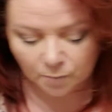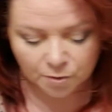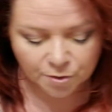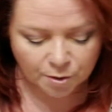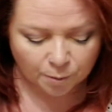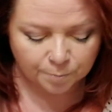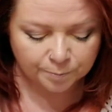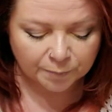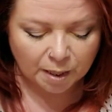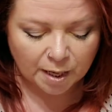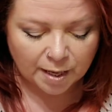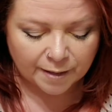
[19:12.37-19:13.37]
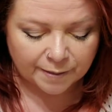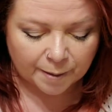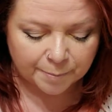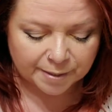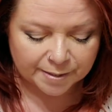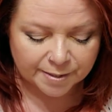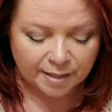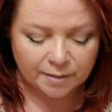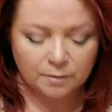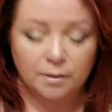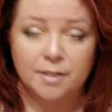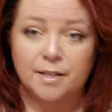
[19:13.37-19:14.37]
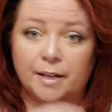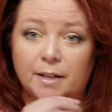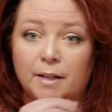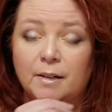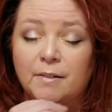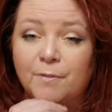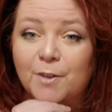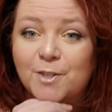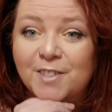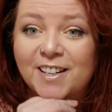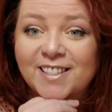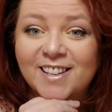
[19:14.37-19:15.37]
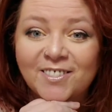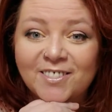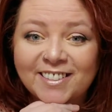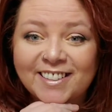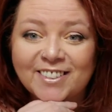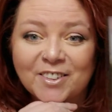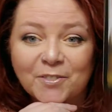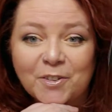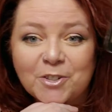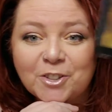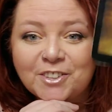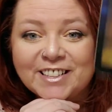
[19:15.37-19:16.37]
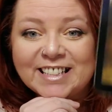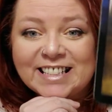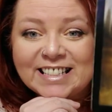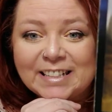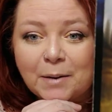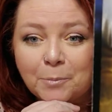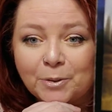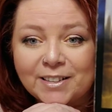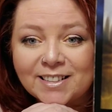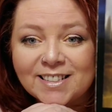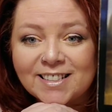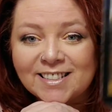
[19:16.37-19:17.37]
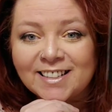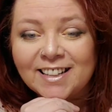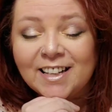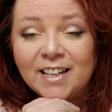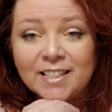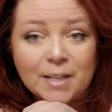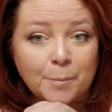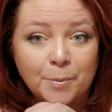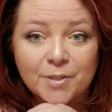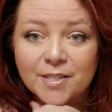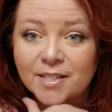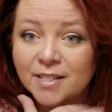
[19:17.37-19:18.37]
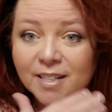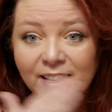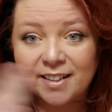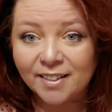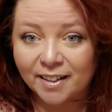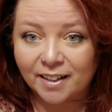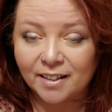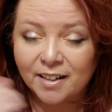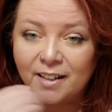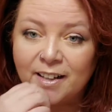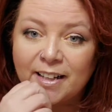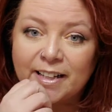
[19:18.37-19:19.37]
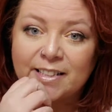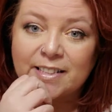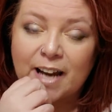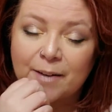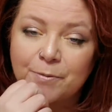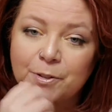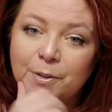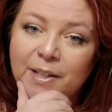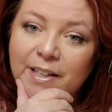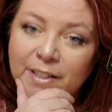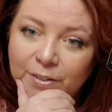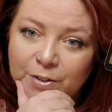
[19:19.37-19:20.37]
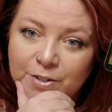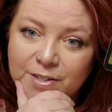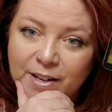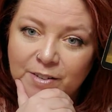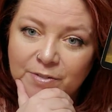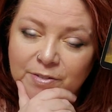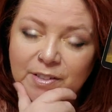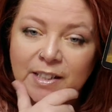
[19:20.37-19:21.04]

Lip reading: So that being said, it looks like first things out in your future is Temperance. Temperance is healing. It's time for you to heal yourself.